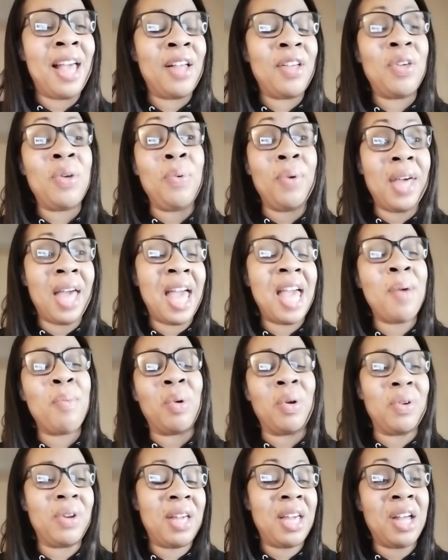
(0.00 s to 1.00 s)
And you
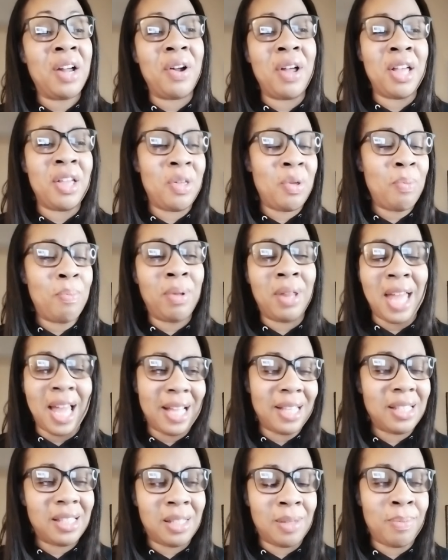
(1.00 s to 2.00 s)
came on here and you
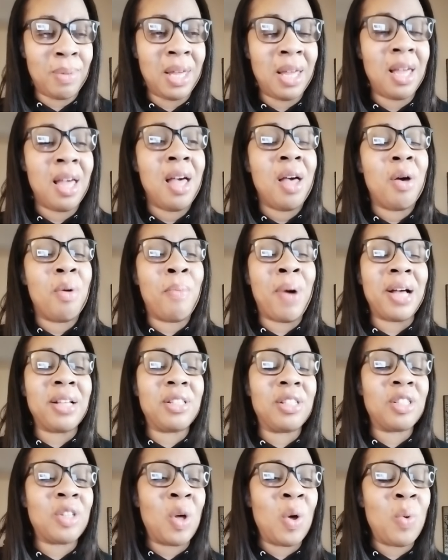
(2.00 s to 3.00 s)
blessed me by
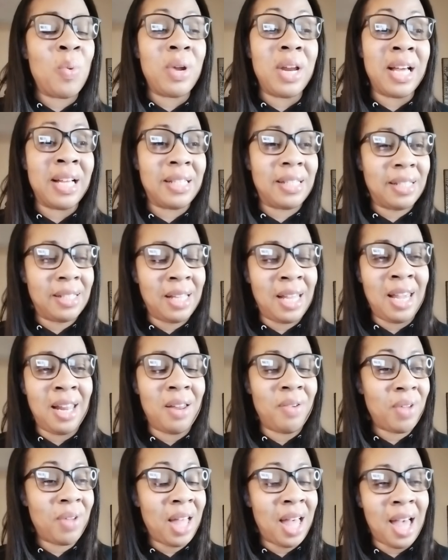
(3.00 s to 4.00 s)
sowing a
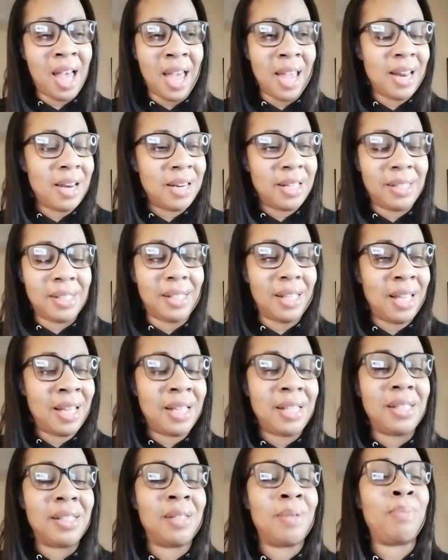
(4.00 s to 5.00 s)
seed of kindness
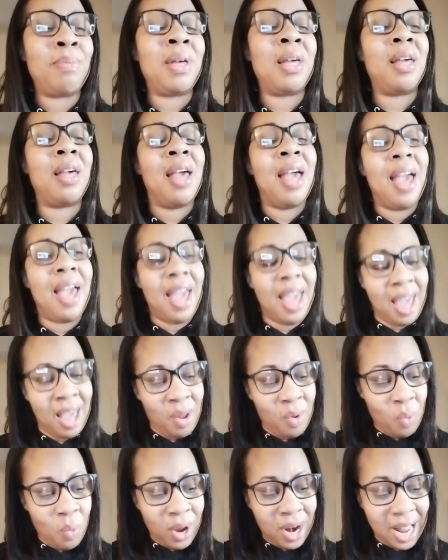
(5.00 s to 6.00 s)
into me.
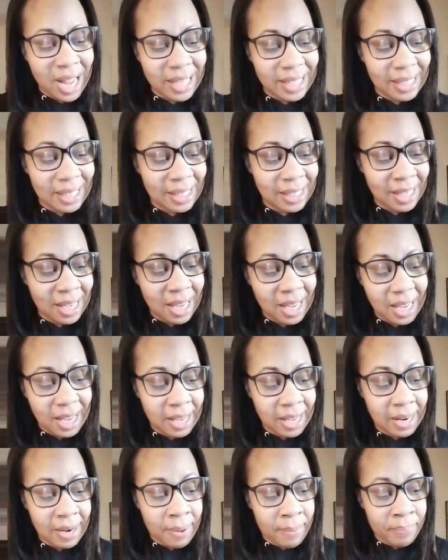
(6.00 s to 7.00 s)
And when I
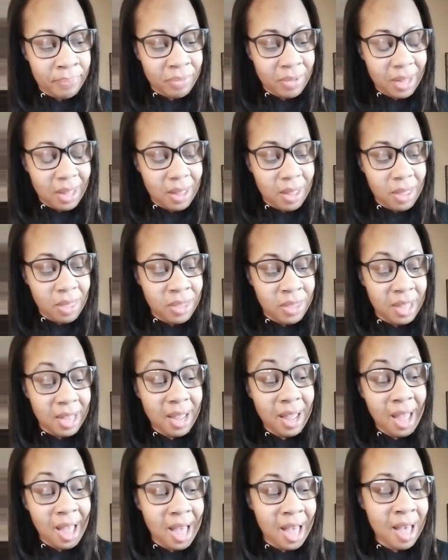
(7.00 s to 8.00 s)
seen
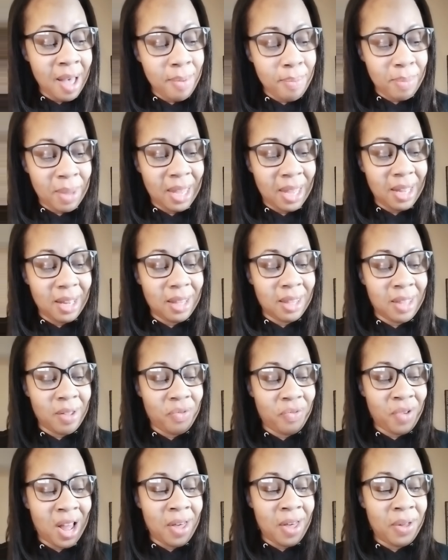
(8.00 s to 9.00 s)
the comment
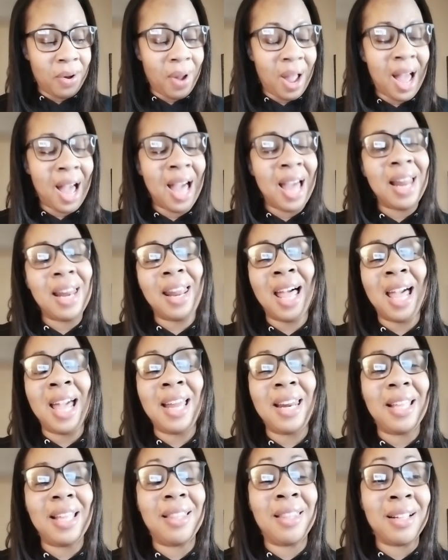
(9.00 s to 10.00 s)
the father
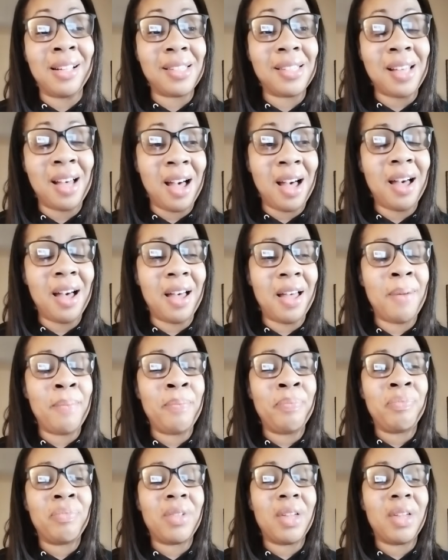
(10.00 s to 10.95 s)
highlighted the time